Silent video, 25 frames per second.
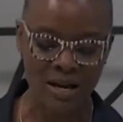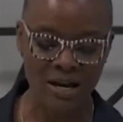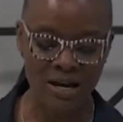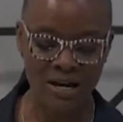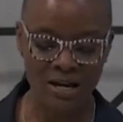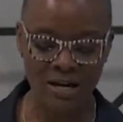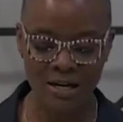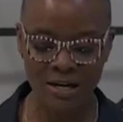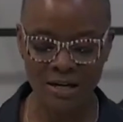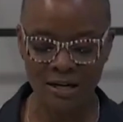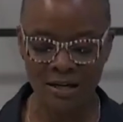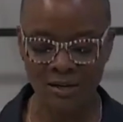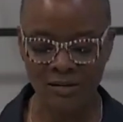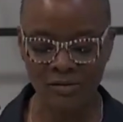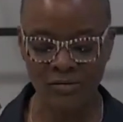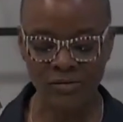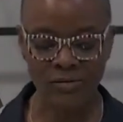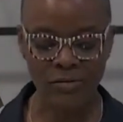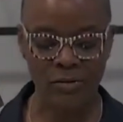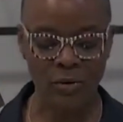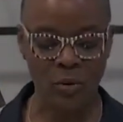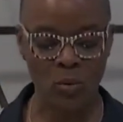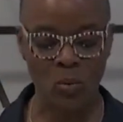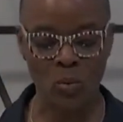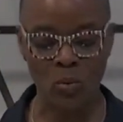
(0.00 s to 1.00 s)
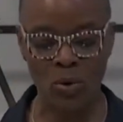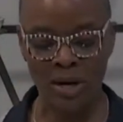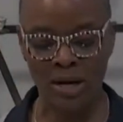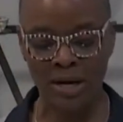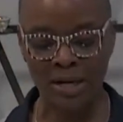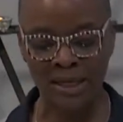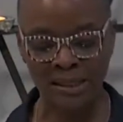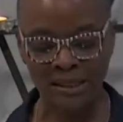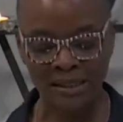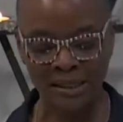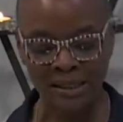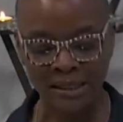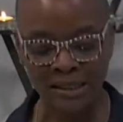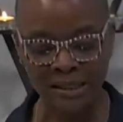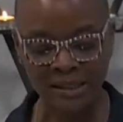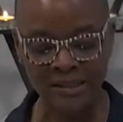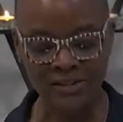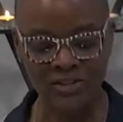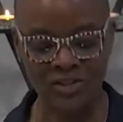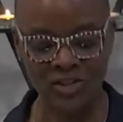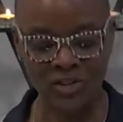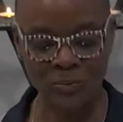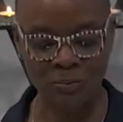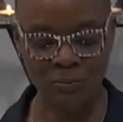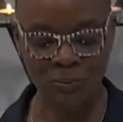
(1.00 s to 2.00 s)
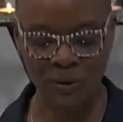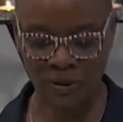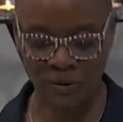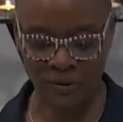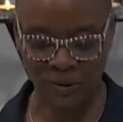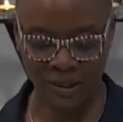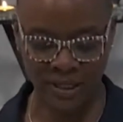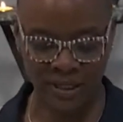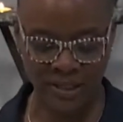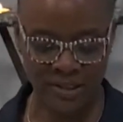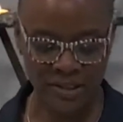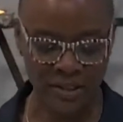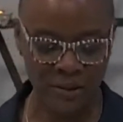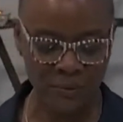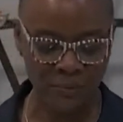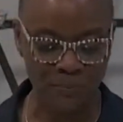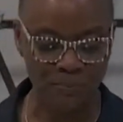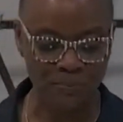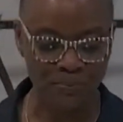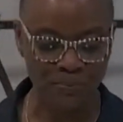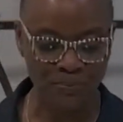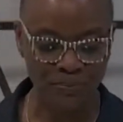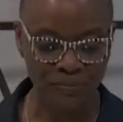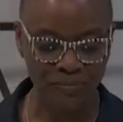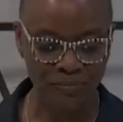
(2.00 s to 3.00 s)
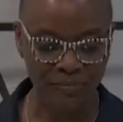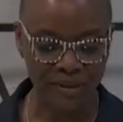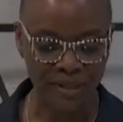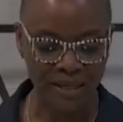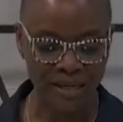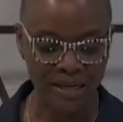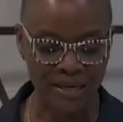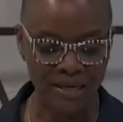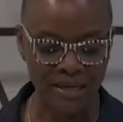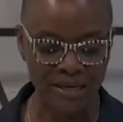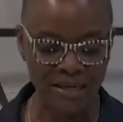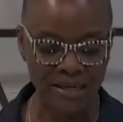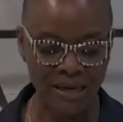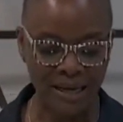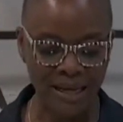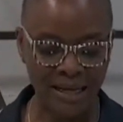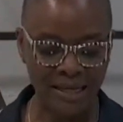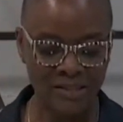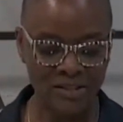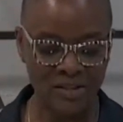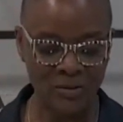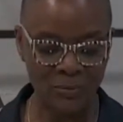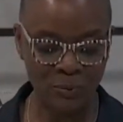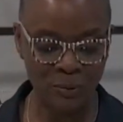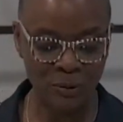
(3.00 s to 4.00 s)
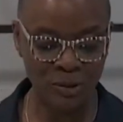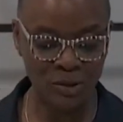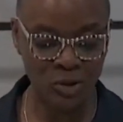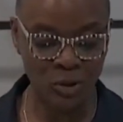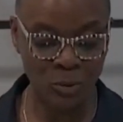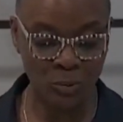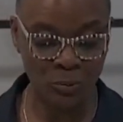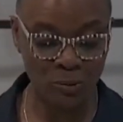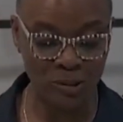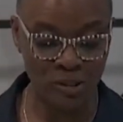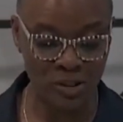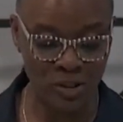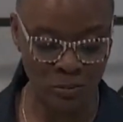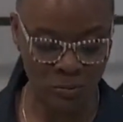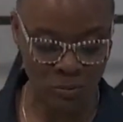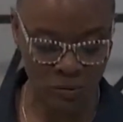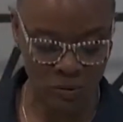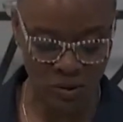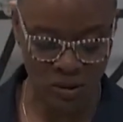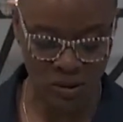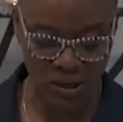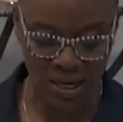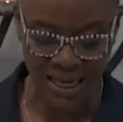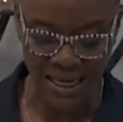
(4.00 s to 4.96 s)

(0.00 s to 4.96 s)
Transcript: of the one spirit. And spiritual principle